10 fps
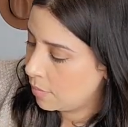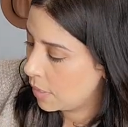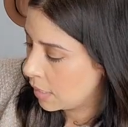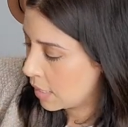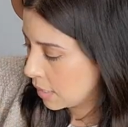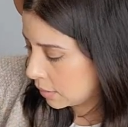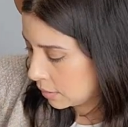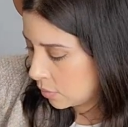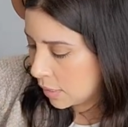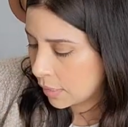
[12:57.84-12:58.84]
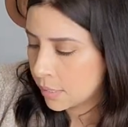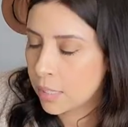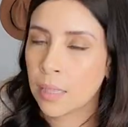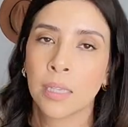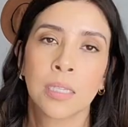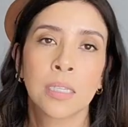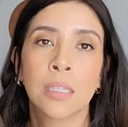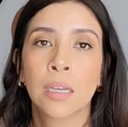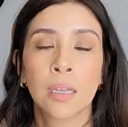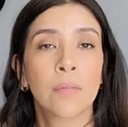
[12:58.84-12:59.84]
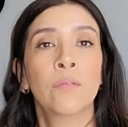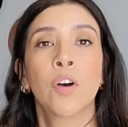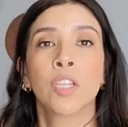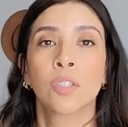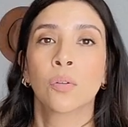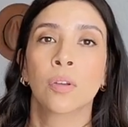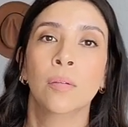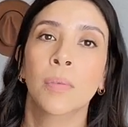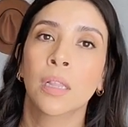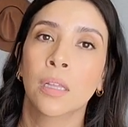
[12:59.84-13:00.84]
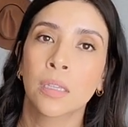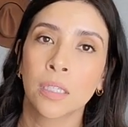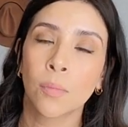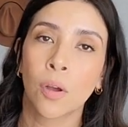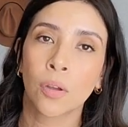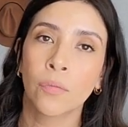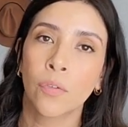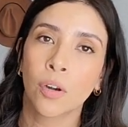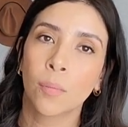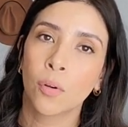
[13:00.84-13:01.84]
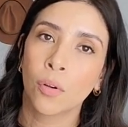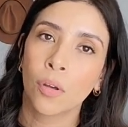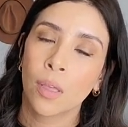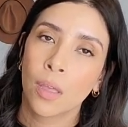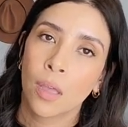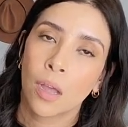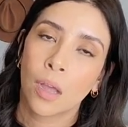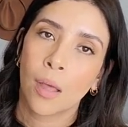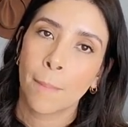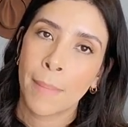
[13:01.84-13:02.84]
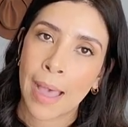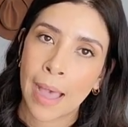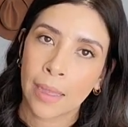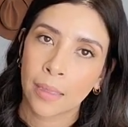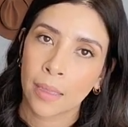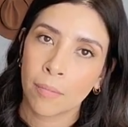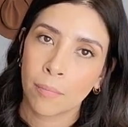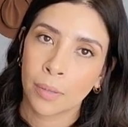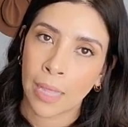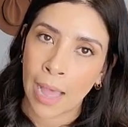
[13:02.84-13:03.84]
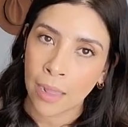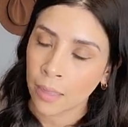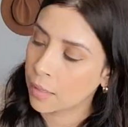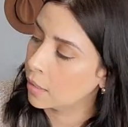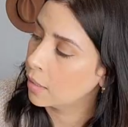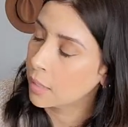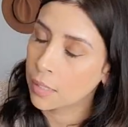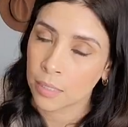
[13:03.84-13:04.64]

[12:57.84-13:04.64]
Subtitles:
But yes, so like I said, this is the Fossil Camilla small convertible bag in black. It